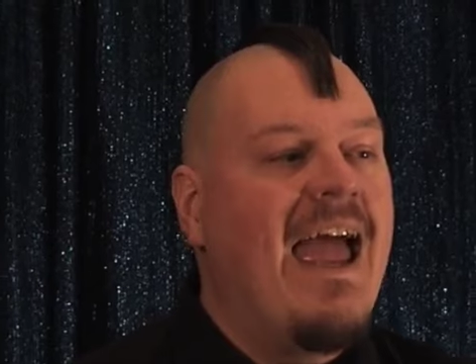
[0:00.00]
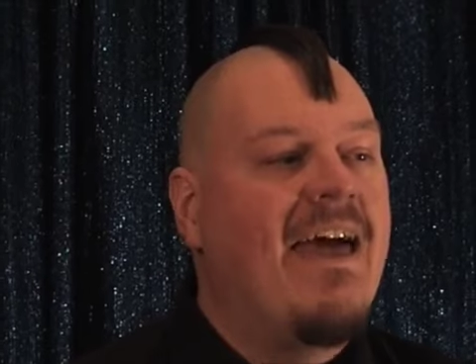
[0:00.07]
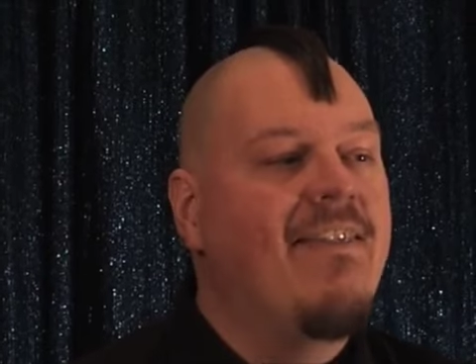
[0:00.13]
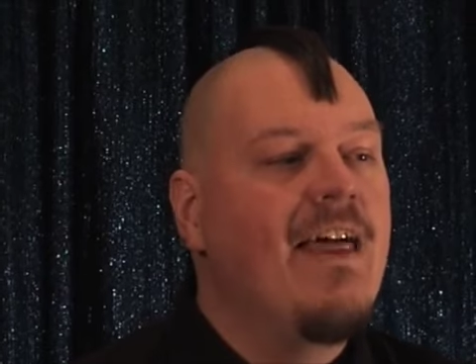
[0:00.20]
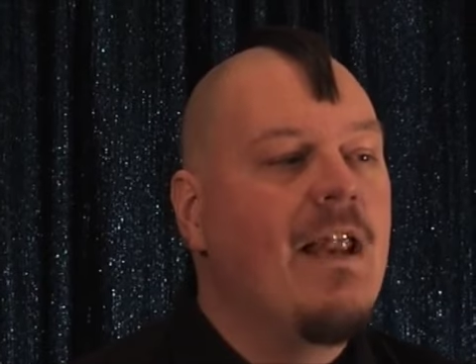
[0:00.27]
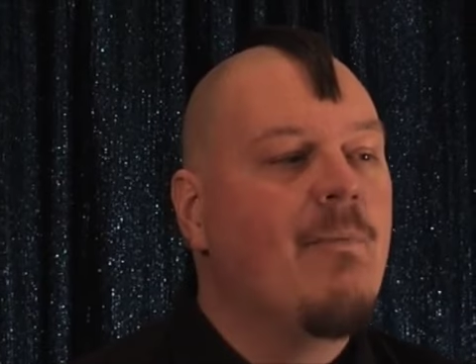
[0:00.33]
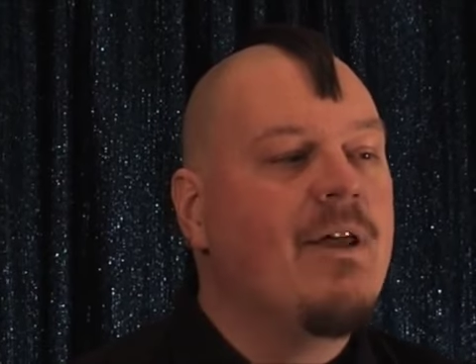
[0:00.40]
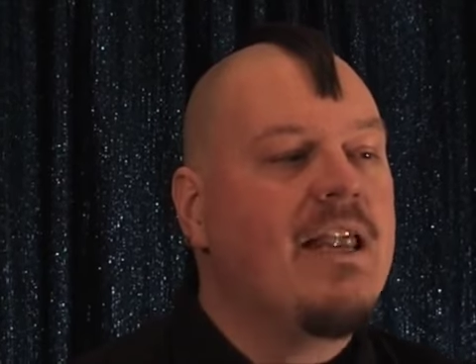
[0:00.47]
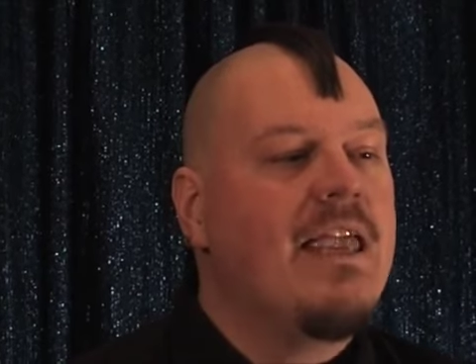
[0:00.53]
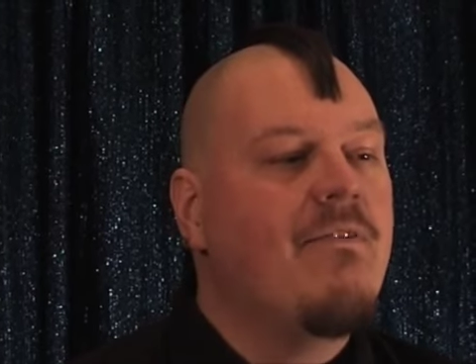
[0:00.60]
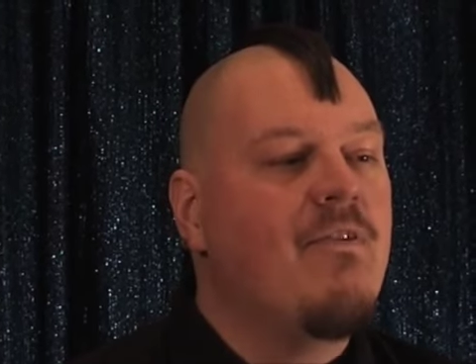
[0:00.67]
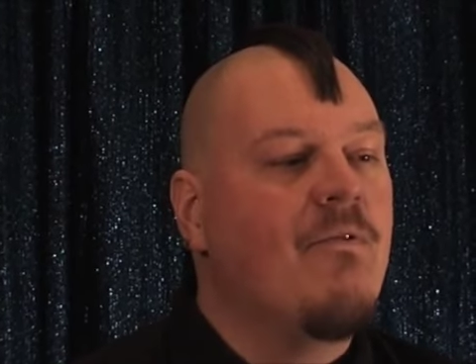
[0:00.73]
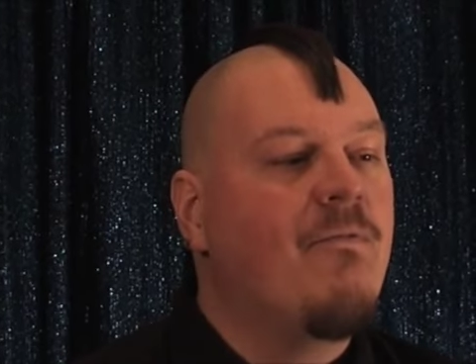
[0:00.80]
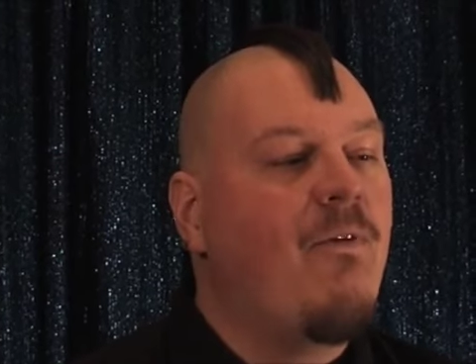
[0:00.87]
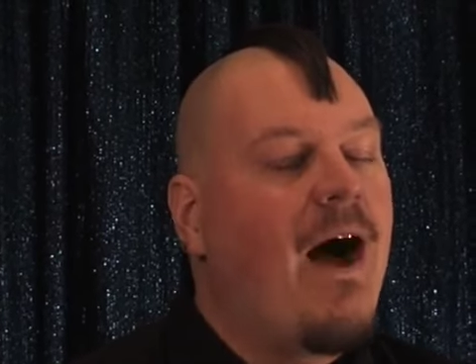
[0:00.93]
and then I'm going to
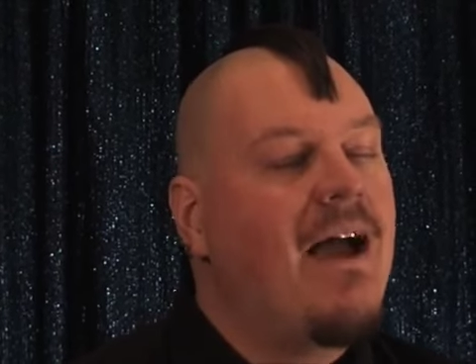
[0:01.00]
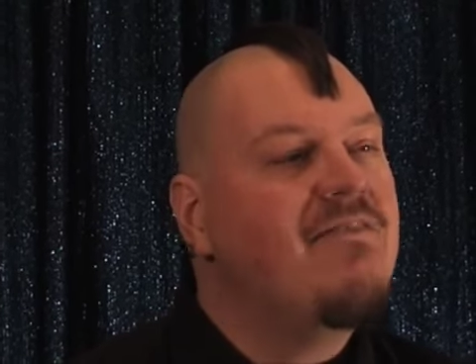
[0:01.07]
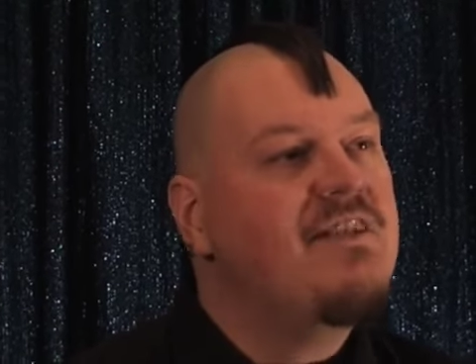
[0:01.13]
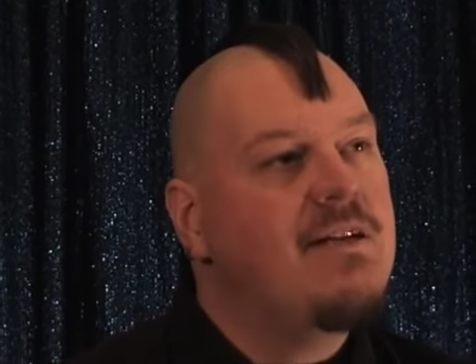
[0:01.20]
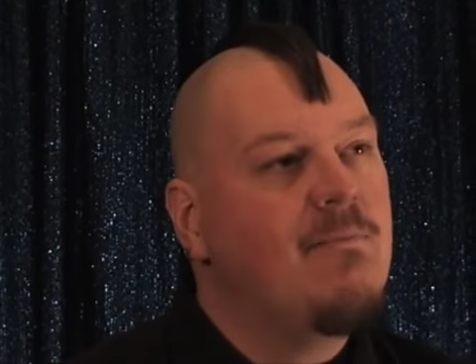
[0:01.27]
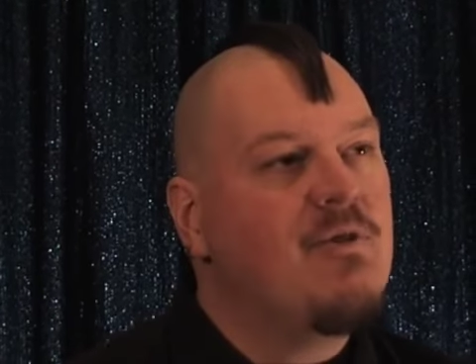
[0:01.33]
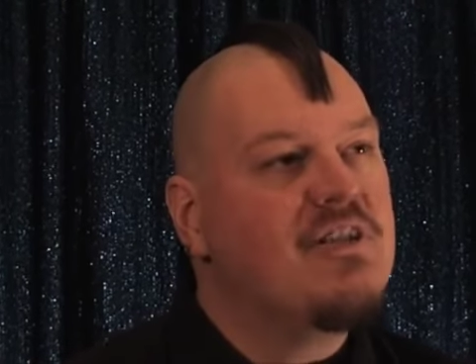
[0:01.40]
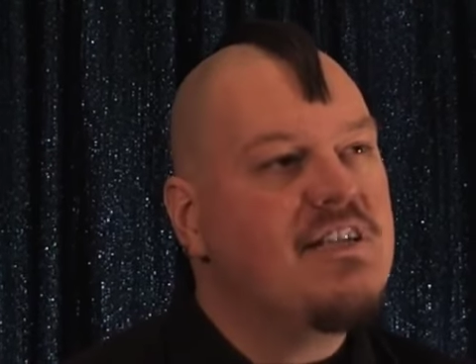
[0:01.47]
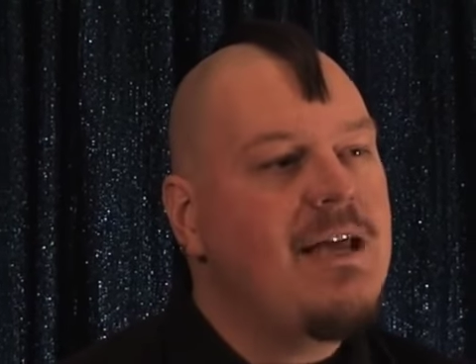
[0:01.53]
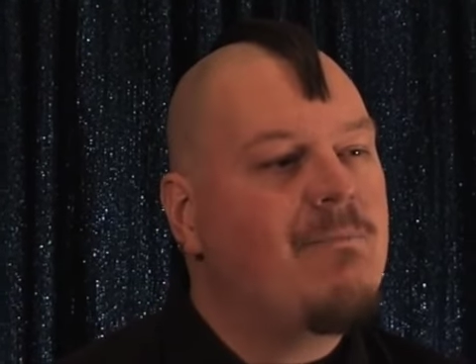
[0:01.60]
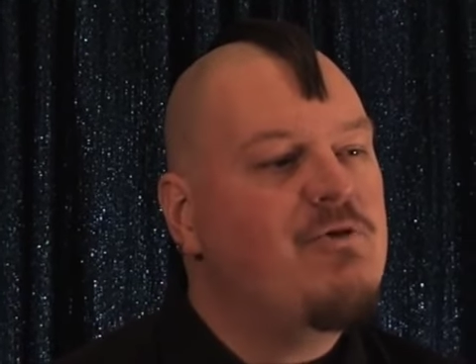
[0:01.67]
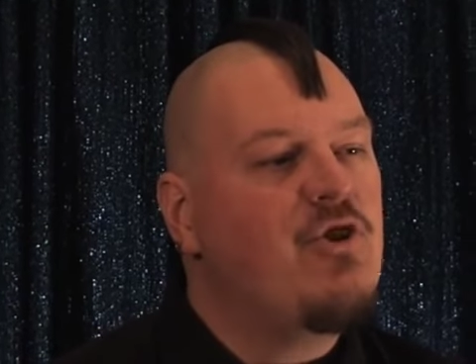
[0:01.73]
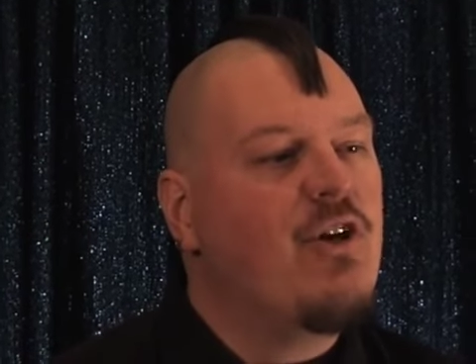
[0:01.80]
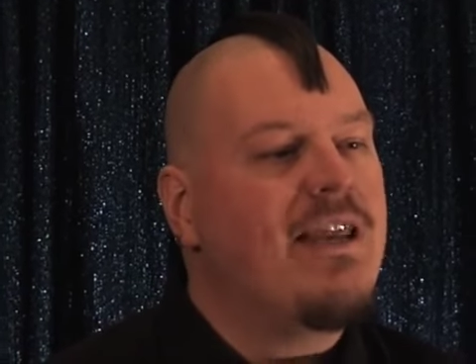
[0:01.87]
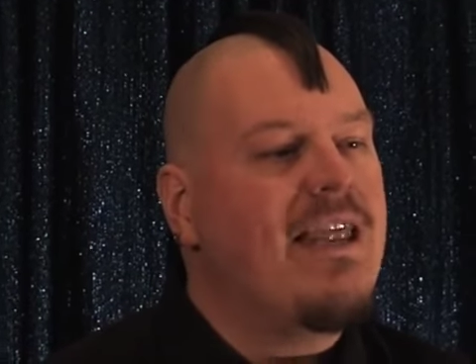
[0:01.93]
give you five simple
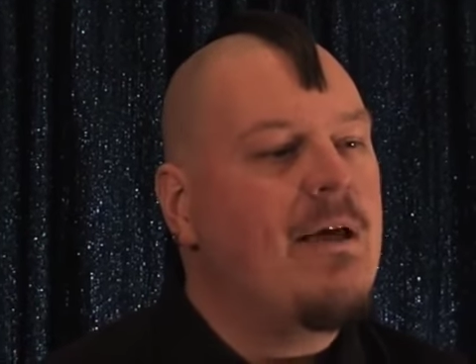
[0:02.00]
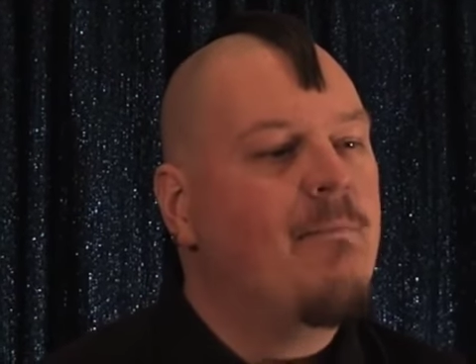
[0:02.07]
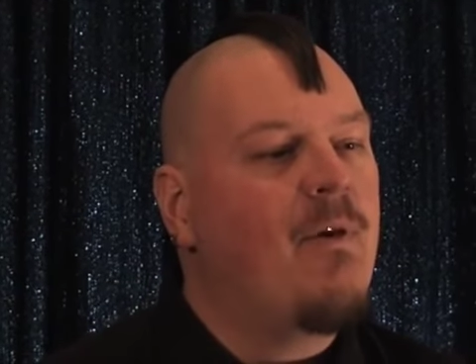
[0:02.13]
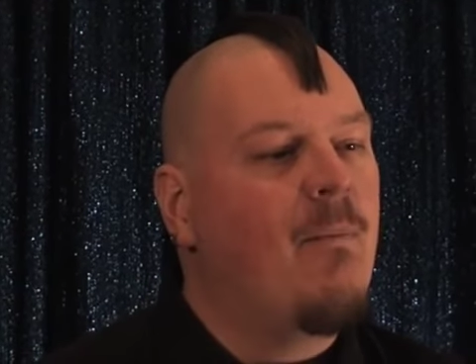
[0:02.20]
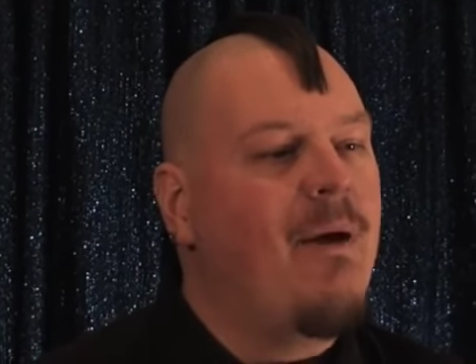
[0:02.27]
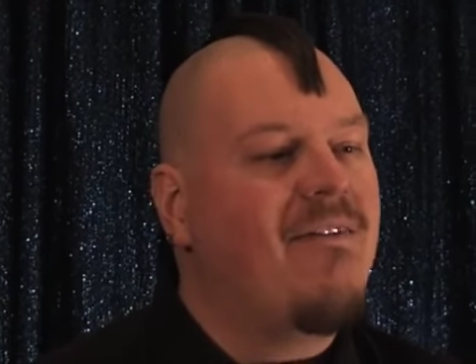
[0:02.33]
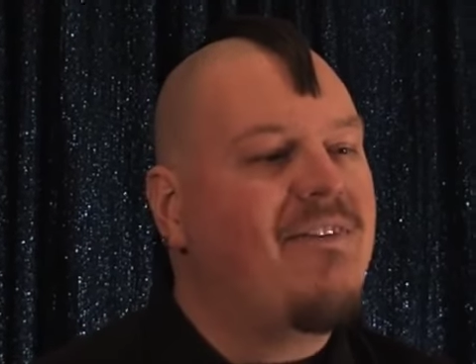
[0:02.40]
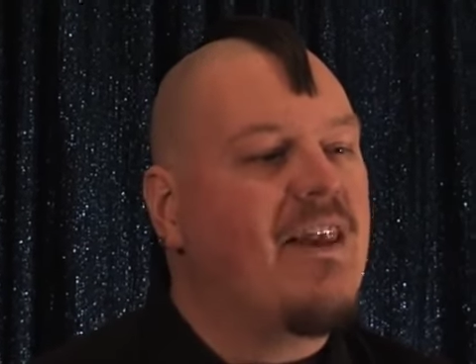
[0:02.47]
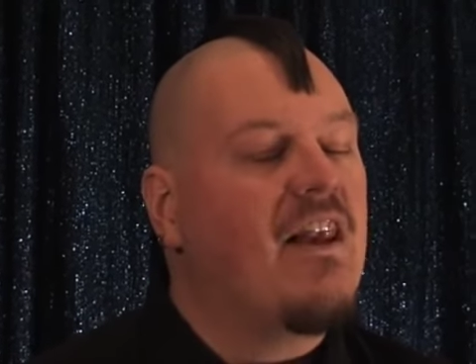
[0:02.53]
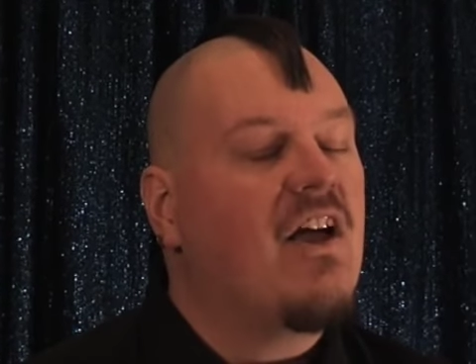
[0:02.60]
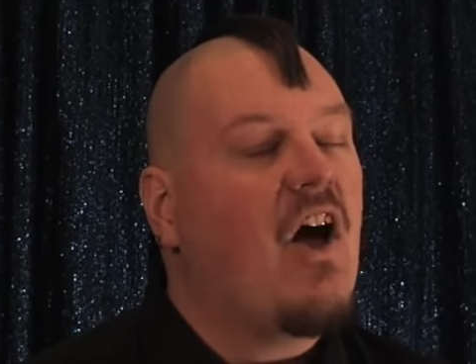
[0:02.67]
steps you can implement that'll